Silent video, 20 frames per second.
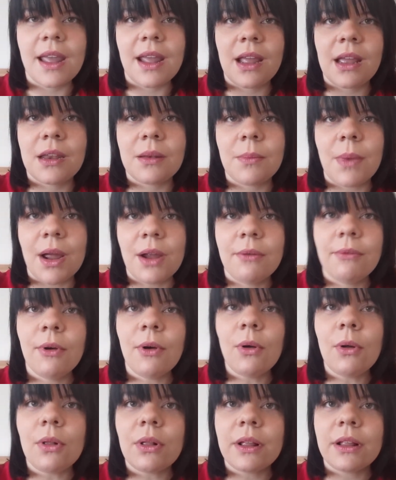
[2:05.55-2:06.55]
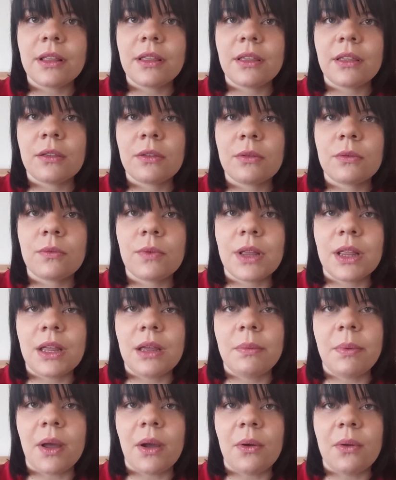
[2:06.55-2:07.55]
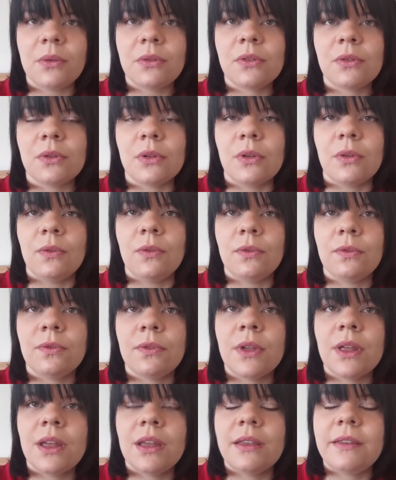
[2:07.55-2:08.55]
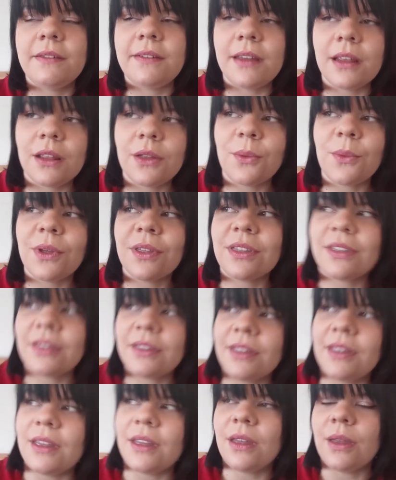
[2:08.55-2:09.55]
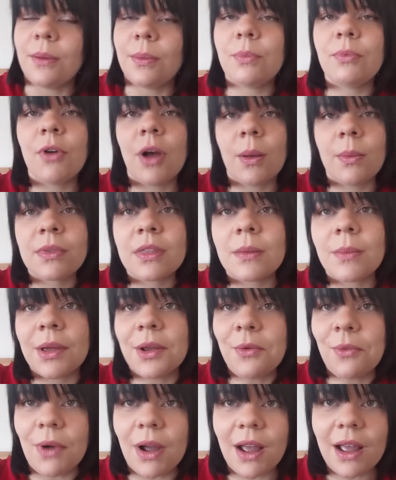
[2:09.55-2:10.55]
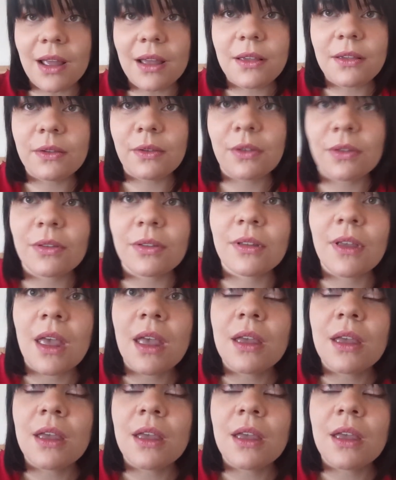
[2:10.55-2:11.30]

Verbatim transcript: In my role, it's really about sort of dealing with the problems that might arise.